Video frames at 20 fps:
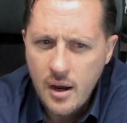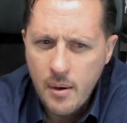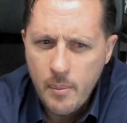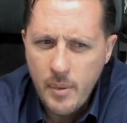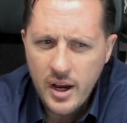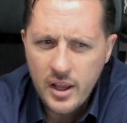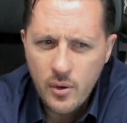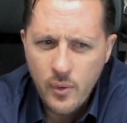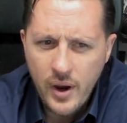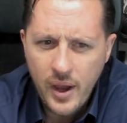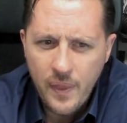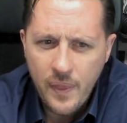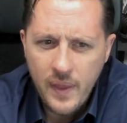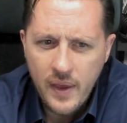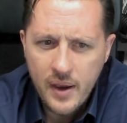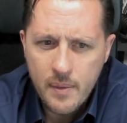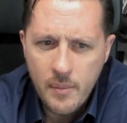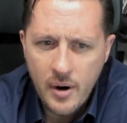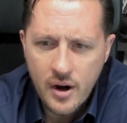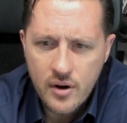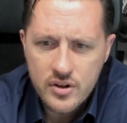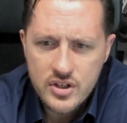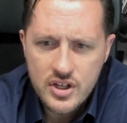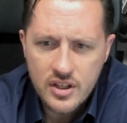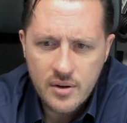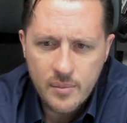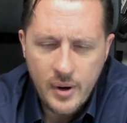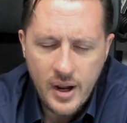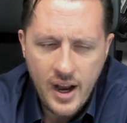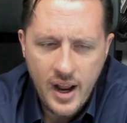by the way, I think Micro
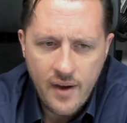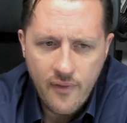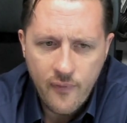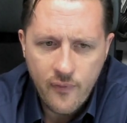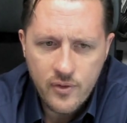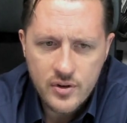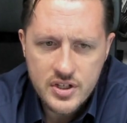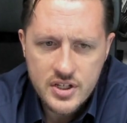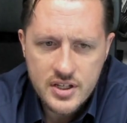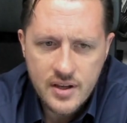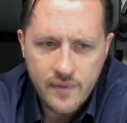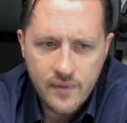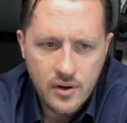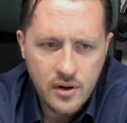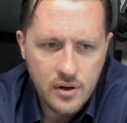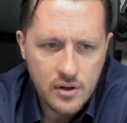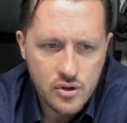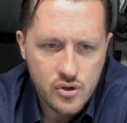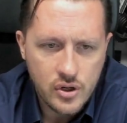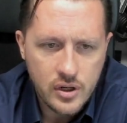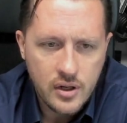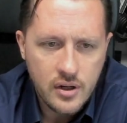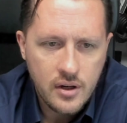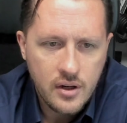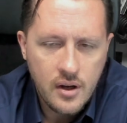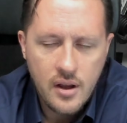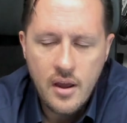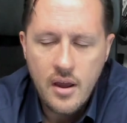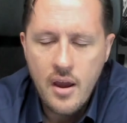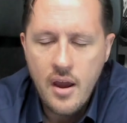Center might have it for 700.
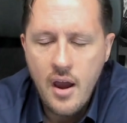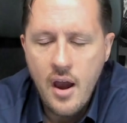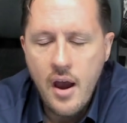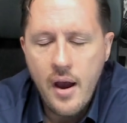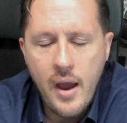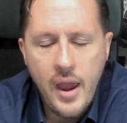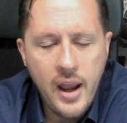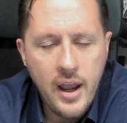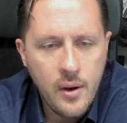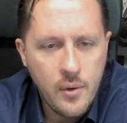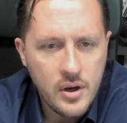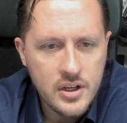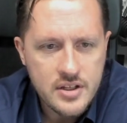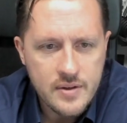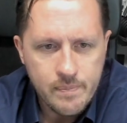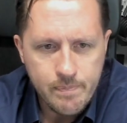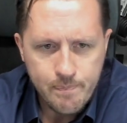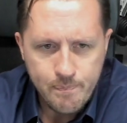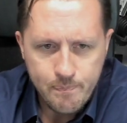Anyways,